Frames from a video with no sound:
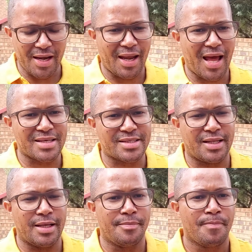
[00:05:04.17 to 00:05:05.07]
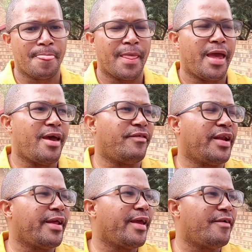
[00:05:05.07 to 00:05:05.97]
lastly,
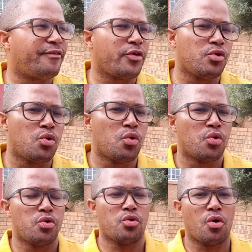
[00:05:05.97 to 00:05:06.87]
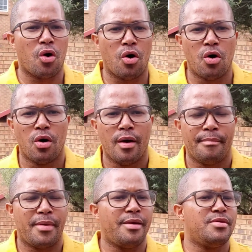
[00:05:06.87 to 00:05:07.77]
even if you go
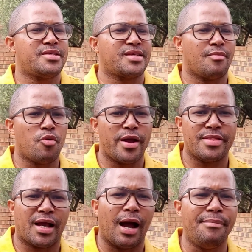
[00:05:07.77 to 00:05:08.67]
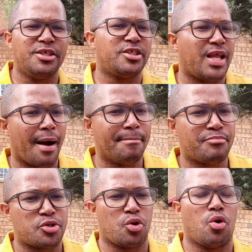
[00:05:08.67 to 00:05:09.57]
maybe somewhere in the garbage
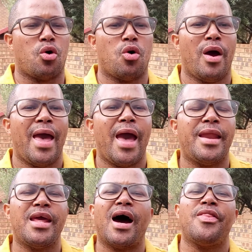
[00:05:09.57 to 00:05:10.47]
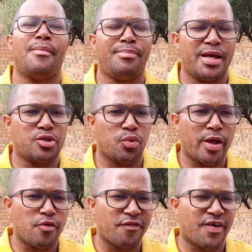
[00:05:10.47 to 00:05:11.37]
dumps or any other place where
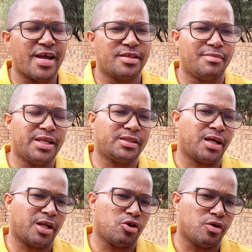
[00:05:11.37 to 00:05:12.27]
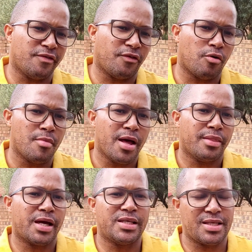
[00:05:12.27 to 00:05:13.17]
you find military uniform
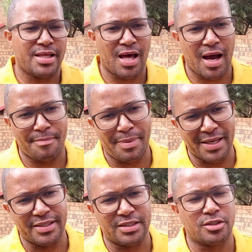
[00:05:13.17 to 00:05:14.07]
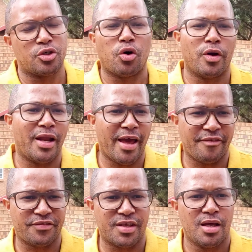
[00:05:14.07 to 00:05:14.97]
that is either abandoned or
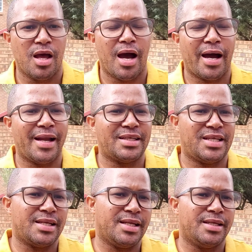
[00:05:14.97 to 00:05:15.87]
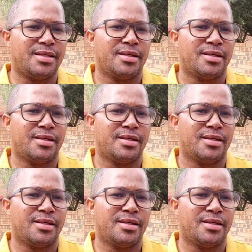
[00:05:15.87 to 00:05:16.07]
left unattended,